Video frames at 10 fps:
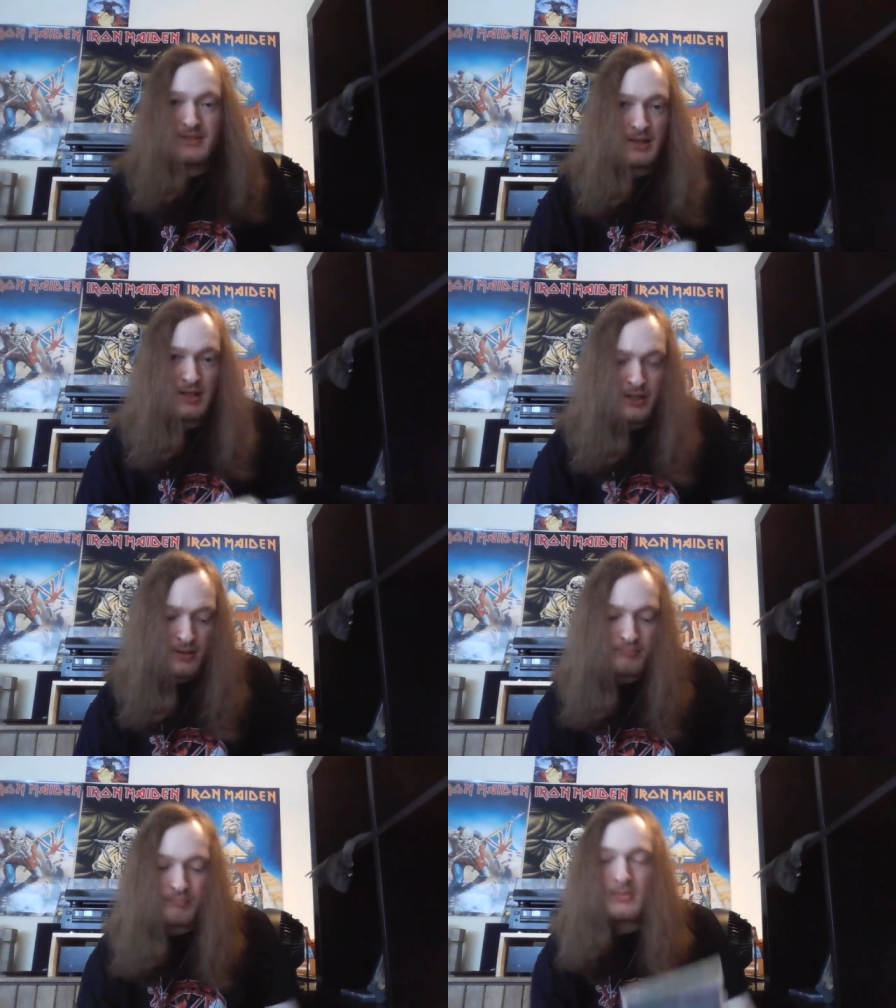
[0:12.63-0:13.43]

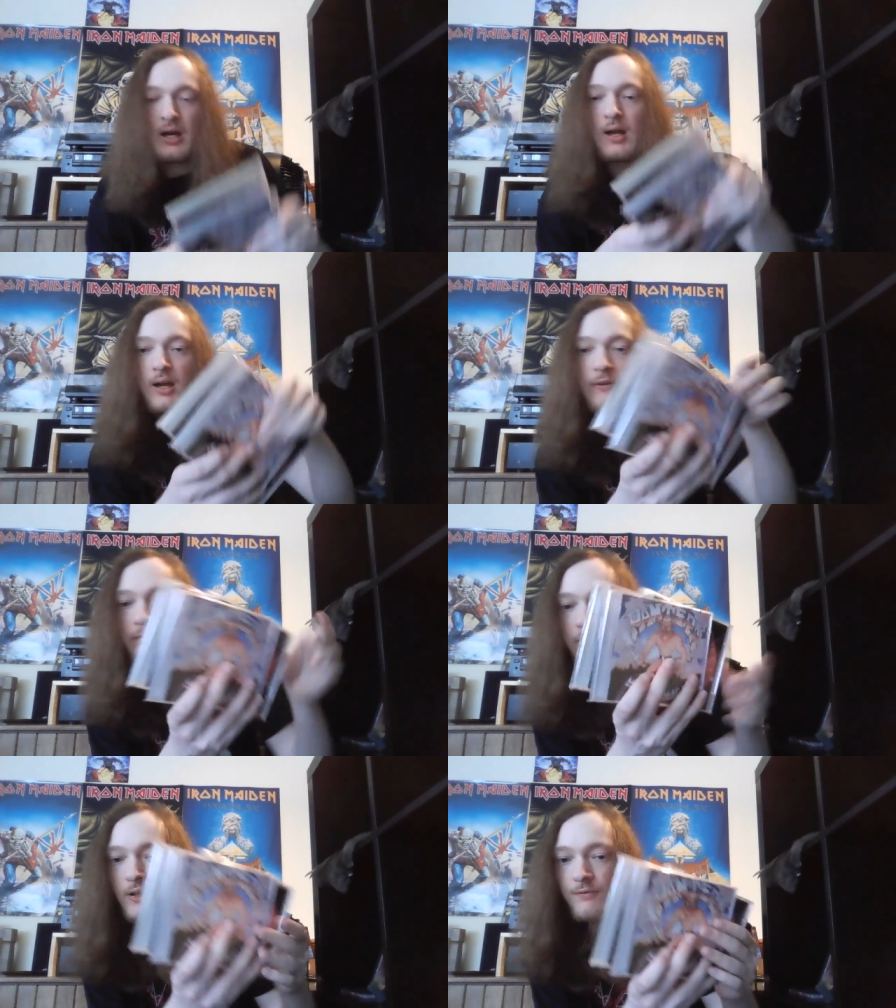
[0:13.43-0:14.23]
CD, I
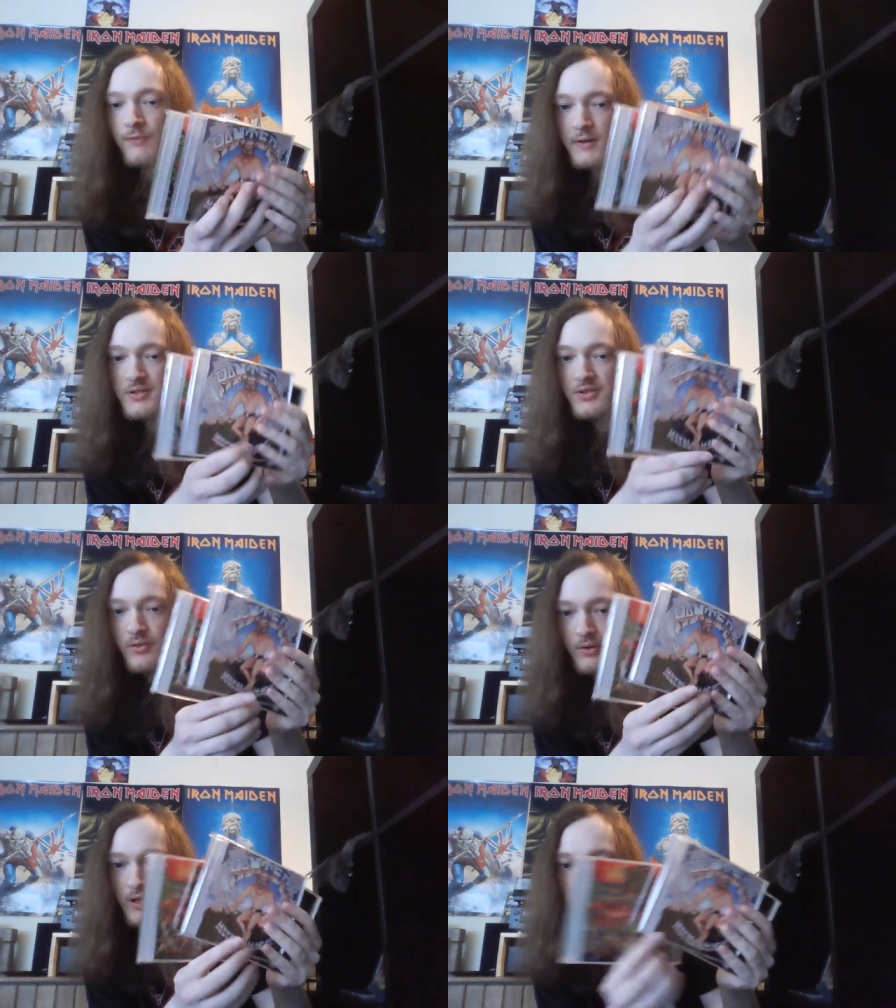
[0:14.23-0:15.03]
have the first
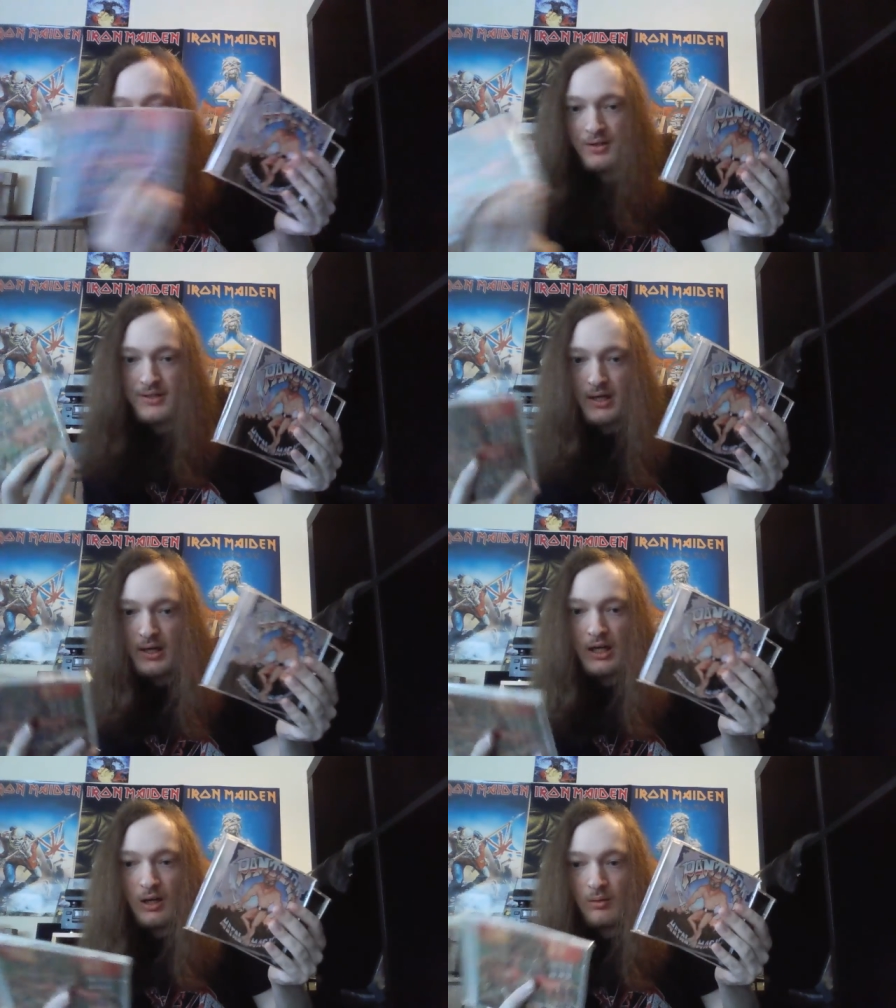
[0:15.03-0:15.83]
three
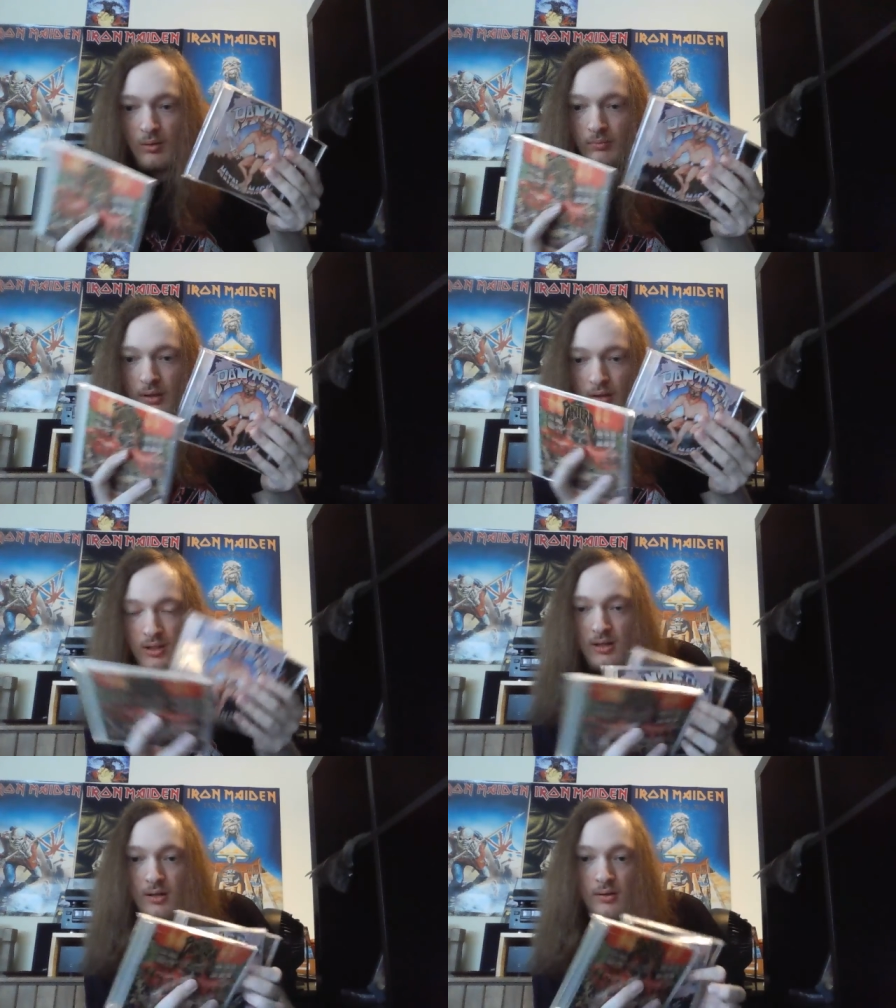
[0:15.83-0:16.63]
Pantera album
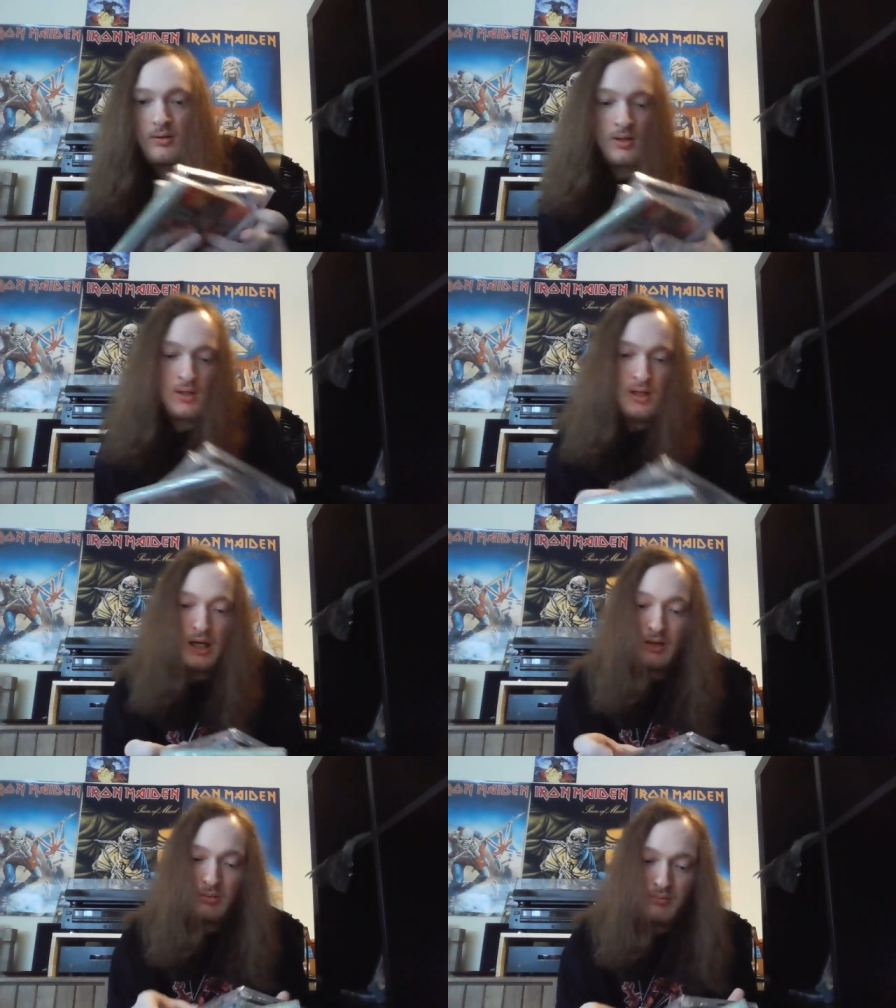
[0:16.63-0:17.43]
uh,
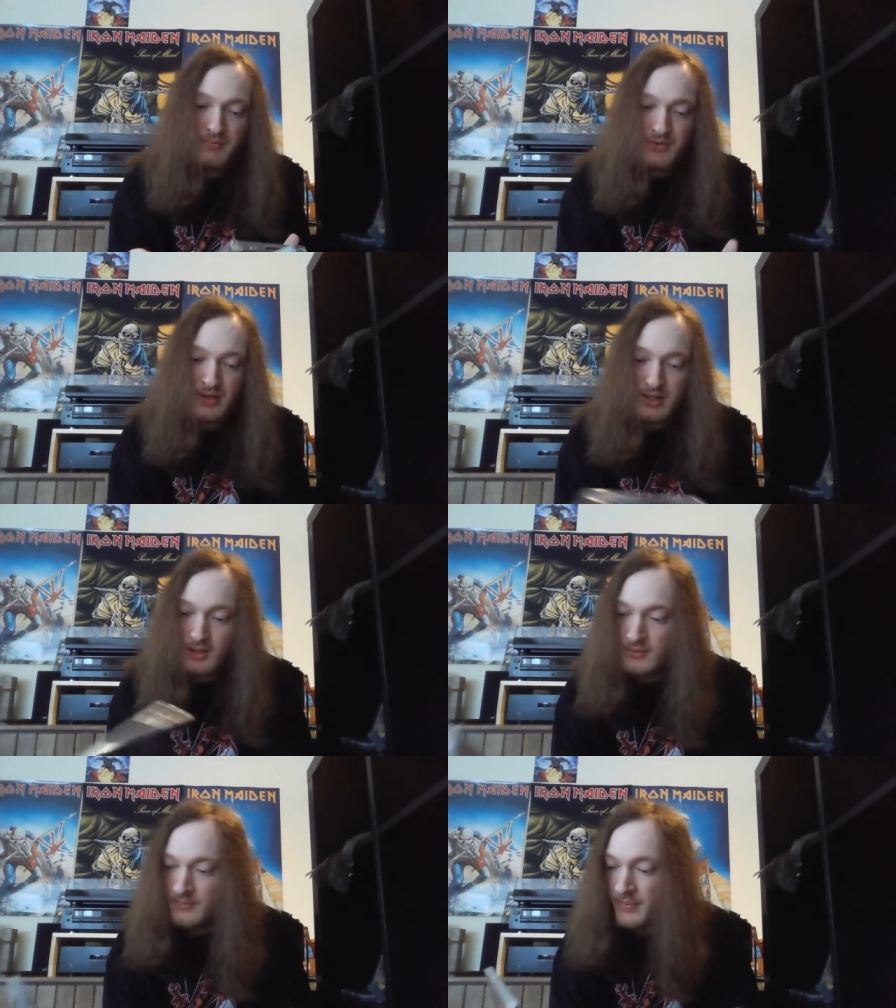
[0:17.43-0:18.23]
albums right
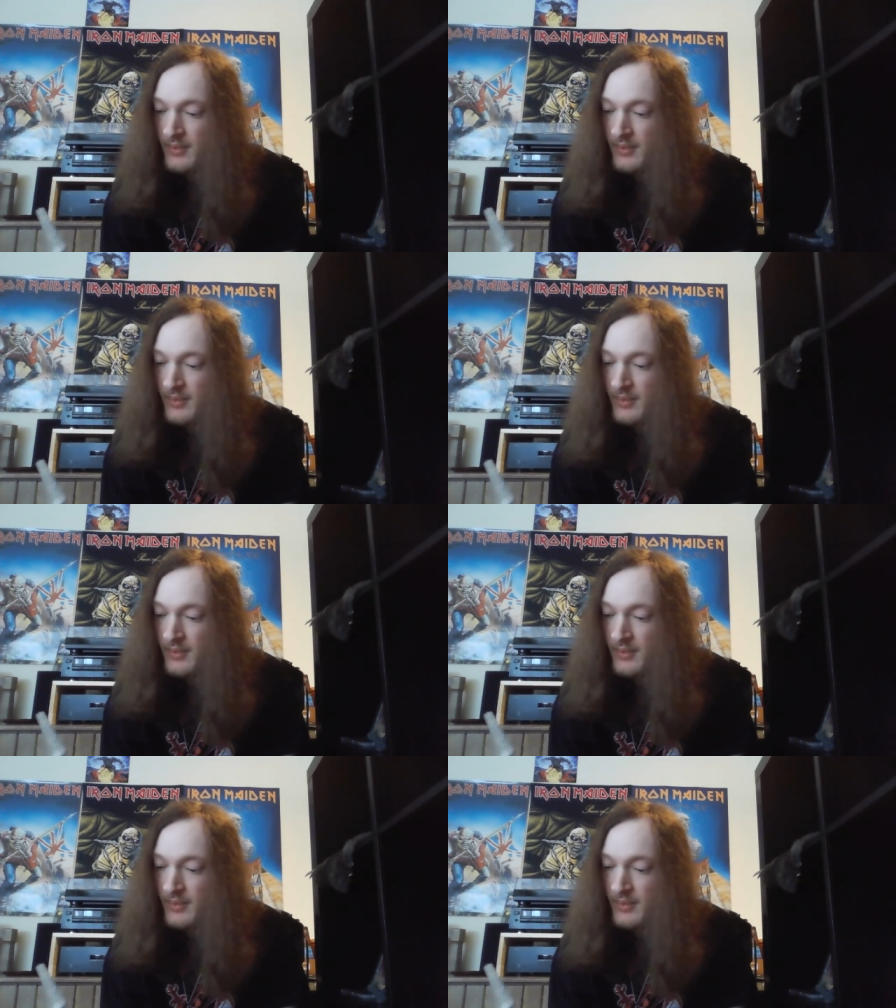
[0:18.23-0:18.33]
here.